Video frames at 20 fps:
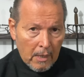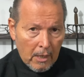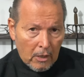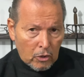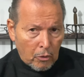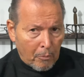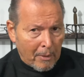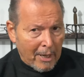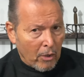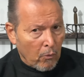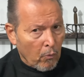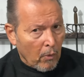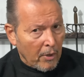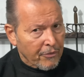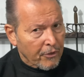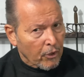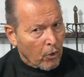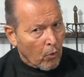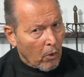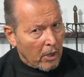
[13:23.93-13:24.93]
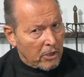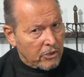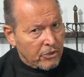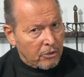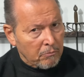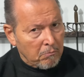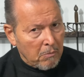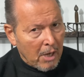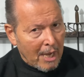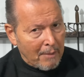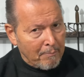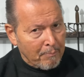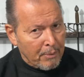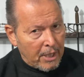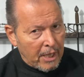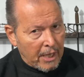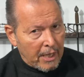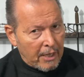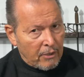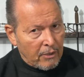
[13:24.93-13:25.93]
No matter what the question might
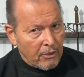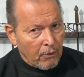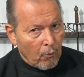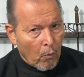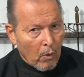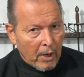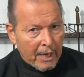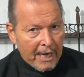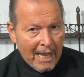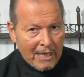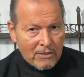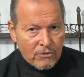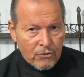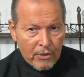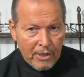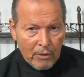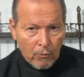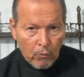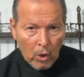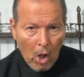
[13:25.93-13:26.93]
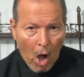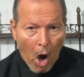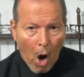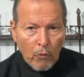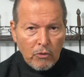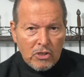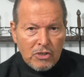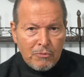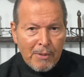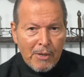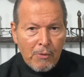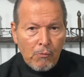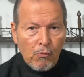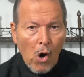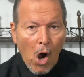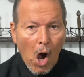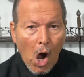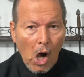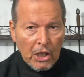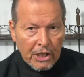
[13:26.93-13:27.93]
be, the one answer that will always be
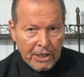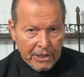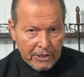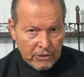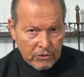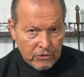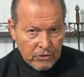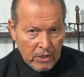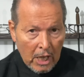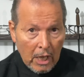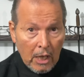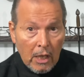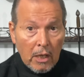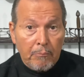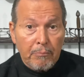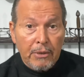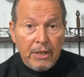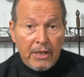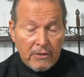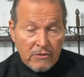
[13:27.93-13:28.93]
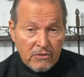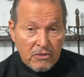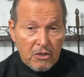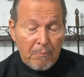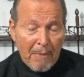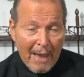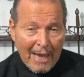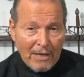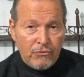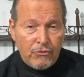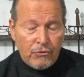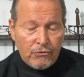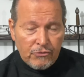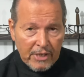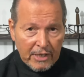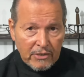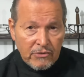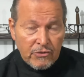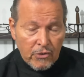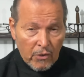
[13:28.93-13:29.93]
wrong is because the Master
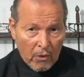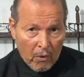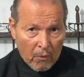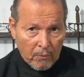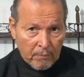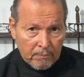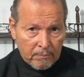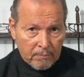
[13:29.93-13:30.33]
said so.